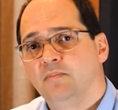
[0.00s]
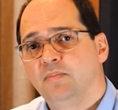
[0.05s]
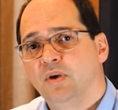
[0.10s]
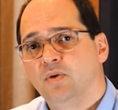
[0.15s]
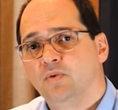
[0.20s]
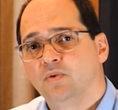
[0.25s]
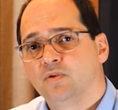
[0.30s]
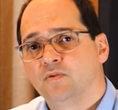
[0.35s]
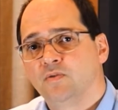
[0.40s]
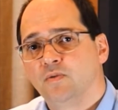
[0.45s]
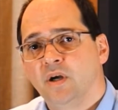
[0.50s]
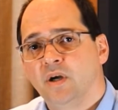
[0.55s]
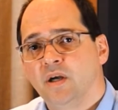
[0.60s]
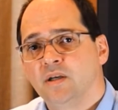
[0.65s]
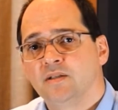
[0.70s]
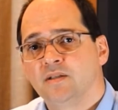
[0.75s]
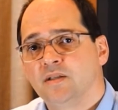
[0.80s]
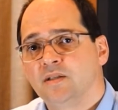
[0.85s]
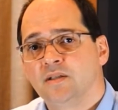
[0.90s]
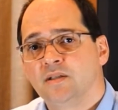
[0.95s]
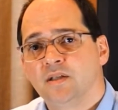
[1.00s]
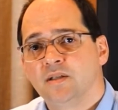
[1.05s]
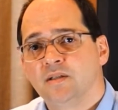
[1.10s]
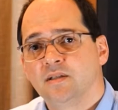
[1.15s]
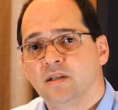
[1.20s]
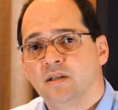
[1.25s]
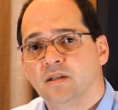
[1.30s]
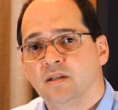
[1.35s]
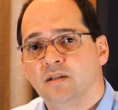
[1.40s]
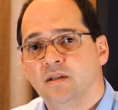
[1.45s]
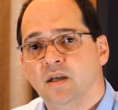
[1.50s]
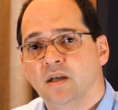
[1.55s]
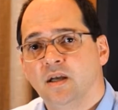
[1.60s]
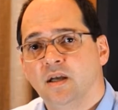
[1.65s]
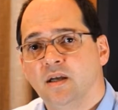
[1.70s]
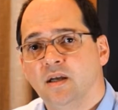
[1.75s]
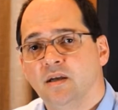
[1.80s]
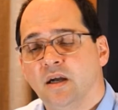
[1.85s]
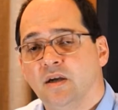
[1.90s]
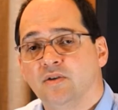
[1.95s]
because for us it's just an
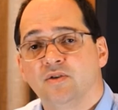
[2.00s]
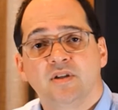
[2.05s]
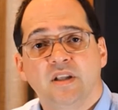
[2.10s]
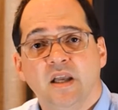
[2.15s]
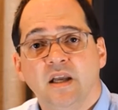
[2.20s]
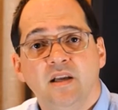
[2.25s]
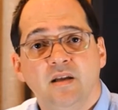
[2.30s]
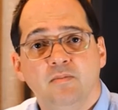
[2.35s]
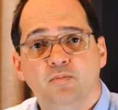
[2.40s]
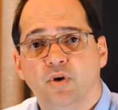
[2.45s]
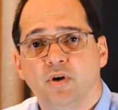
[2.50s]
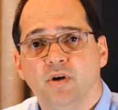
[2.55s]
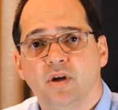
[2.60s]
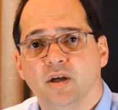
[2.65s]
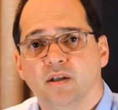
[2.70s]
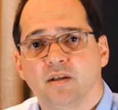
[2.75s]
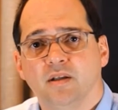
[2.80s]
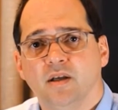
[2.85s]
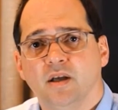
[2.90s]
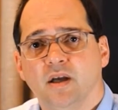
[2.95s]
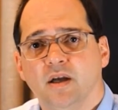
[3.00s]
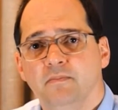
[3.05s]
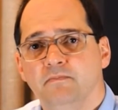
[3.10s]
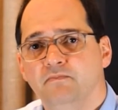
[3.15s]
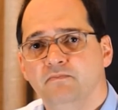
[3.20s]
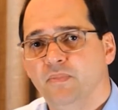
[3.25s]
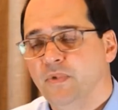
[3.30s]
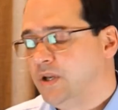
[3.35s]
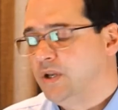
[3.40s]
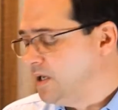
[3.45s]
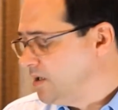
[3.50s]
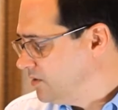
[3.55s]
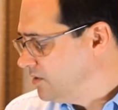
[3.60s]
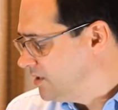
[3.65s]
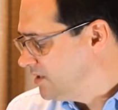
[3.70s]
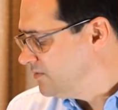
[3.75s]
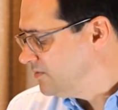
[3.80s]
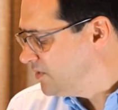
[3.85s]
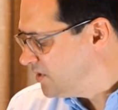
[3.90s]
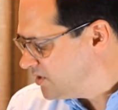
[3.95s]
outstanding product.
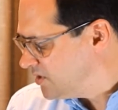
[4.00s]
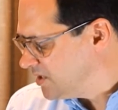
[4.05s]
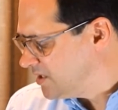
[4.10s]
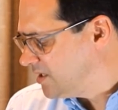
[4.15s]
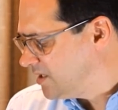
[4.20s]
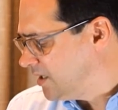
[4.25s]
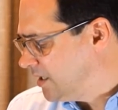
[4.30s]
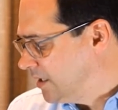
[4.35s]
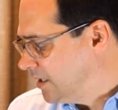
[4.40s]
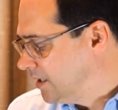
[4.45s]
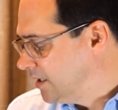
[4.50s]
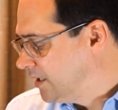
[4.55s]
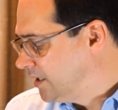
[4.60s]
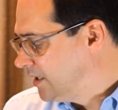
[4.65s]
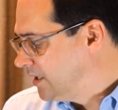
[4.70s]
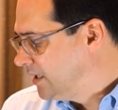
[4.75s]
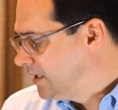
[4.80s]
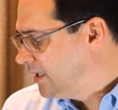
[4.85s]
It's versatile.